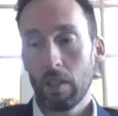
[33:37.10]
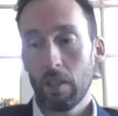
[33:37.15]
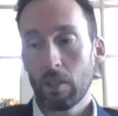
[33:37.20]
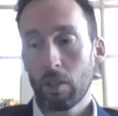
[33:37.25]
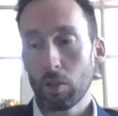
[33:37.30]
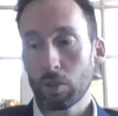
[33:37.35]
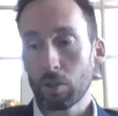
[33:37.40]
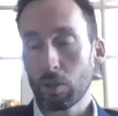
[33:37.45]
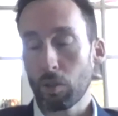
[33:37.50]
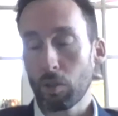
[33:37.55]

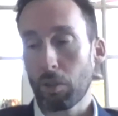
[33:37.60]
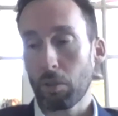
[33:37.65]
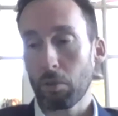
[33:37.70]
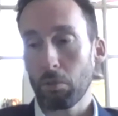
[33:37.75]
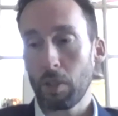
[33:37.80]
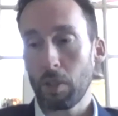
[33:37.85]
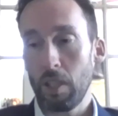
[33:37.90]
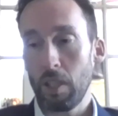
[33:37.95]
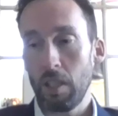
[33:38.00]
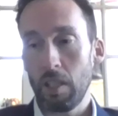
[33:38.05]
Those are
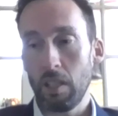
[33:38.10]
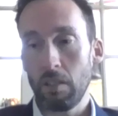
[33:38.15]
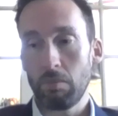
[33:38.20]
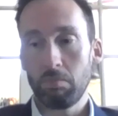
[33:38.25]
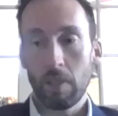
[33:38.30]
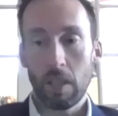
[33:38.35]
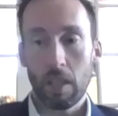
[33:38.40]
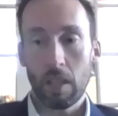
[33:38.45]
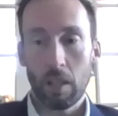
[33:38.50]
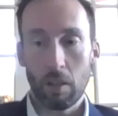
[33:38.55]
three,
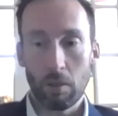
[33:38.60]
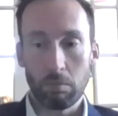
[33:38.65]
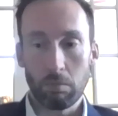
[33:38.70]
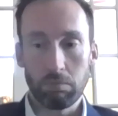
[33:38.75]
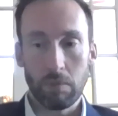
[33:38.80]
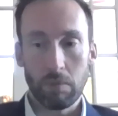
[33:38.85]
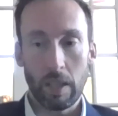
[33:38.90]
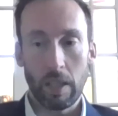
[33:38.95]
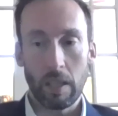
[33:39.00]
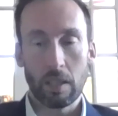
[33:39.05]

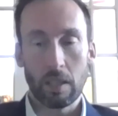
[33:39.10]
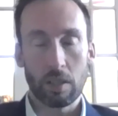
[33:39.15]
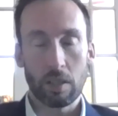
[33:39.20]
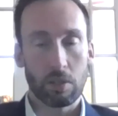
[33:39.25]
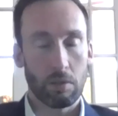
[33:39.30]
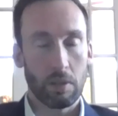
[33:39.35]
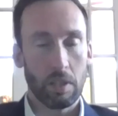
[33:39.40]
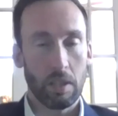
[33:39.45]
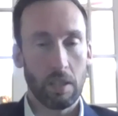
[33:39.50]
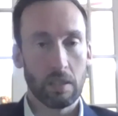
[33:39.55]

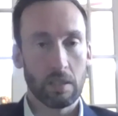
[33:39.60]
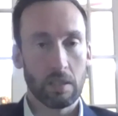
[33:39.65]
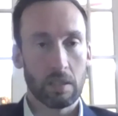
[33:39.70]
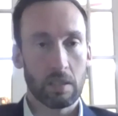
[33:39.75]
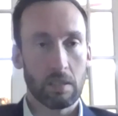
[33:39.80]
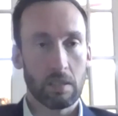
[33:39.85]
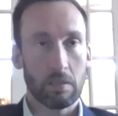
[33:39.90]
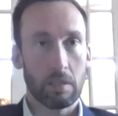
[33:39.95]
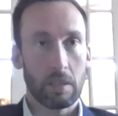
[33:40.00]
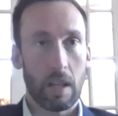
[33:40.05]

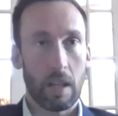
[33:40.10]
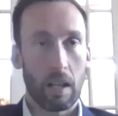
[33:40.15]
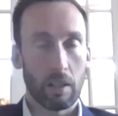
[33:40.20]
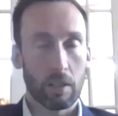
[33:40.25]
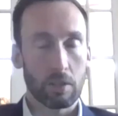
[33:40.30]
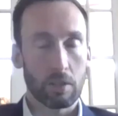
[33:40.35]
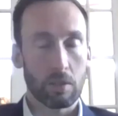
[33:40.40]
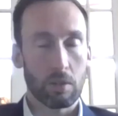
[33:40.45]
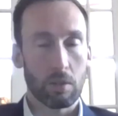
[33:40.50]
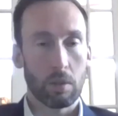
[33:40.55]
industries:
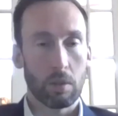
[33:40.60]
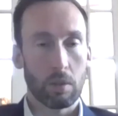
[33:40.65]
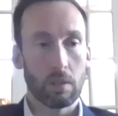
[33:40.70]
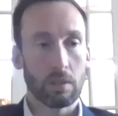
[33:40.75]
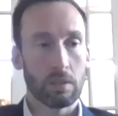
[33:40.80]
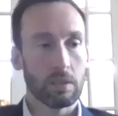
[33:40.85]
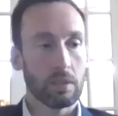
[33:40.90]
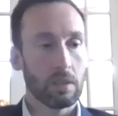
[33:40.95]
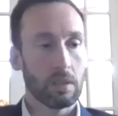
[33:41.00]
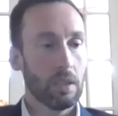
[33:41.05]
dollar
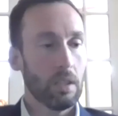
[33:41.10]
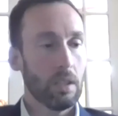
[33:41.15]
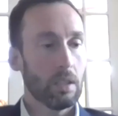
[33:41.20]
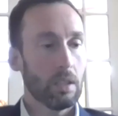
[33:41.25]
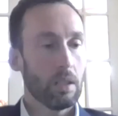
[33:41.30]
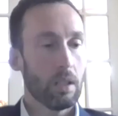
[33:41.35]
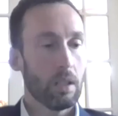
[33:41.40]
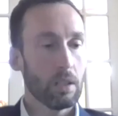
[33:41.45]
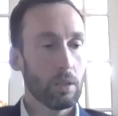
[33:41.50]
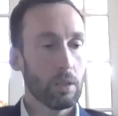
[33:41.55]
stores,
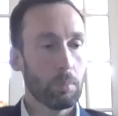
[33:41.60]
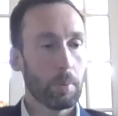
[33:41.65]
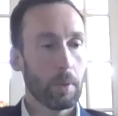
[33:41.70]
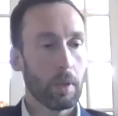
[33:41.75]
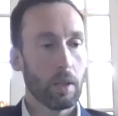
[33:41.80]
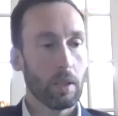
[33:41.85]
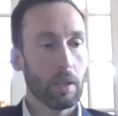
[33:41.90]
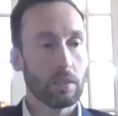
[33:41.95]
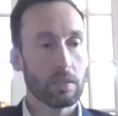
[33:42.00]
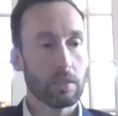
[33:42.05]
auto
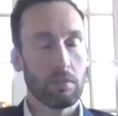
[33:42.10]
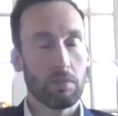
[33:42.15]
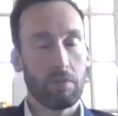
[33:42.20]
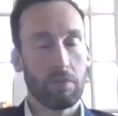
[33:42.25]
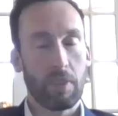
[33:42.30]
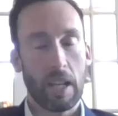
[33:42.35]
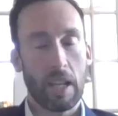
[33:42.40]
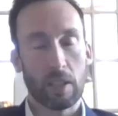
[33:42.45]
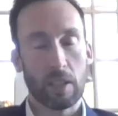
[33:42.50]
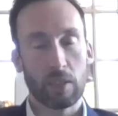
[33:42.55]
parts, and
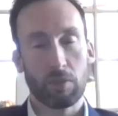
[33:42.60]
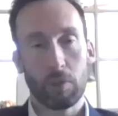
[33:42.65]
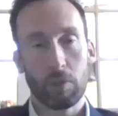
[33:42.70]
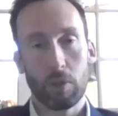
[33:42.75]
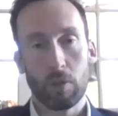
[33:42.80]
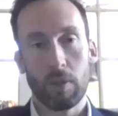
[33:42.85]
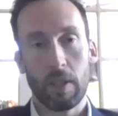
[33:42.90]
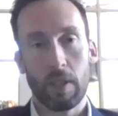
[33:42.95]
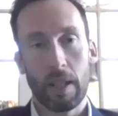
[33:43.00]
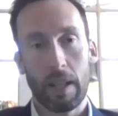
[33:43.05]
fast
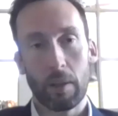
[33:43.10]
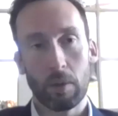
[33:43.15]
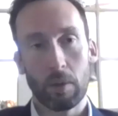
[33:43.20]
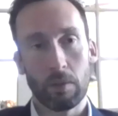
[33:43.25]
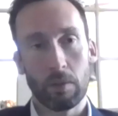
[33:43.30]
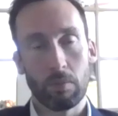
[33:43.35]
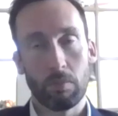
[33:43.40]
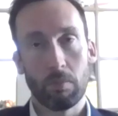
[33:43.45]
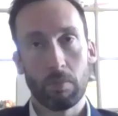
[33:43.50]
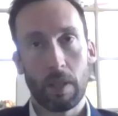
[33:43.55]
food that I
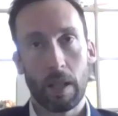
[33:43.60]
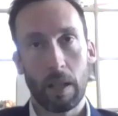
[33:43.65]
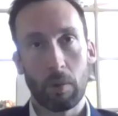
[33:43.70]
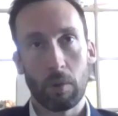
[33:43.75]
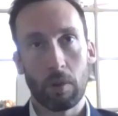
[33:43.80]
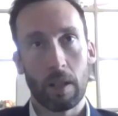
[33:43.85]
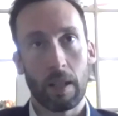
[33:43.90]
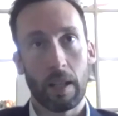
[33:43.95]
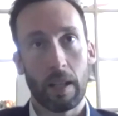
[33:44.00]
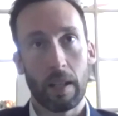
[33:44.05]

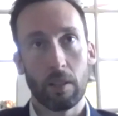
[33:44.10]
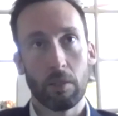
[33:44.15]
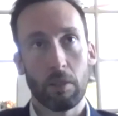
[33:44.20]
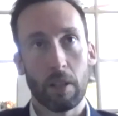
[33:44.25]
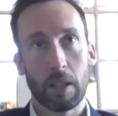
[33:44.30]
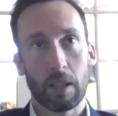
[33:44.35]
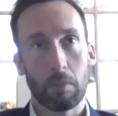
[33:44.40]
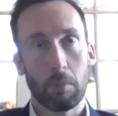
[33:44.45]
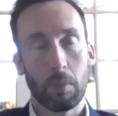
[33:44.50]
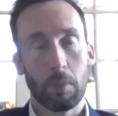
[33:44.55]
would highly
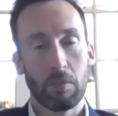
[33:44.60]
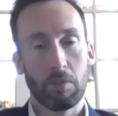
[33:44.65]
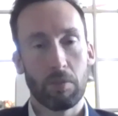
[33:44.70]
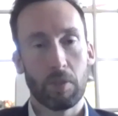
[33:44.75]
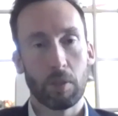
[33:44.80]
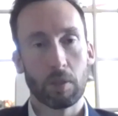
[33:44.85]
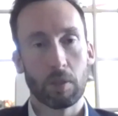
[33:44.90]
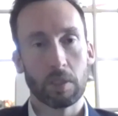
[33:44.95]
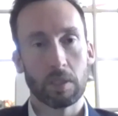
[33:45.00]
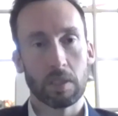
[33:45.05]
recommend
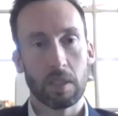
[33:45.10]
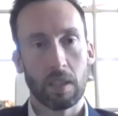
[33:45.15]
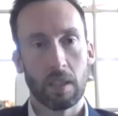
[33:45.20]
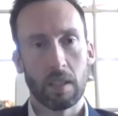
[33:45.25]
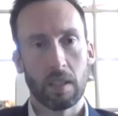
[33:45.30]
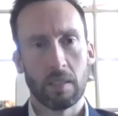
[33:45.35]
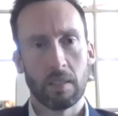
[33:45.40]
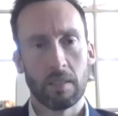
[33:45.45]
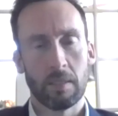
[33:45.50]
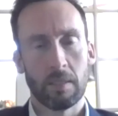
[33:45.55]
focusing on.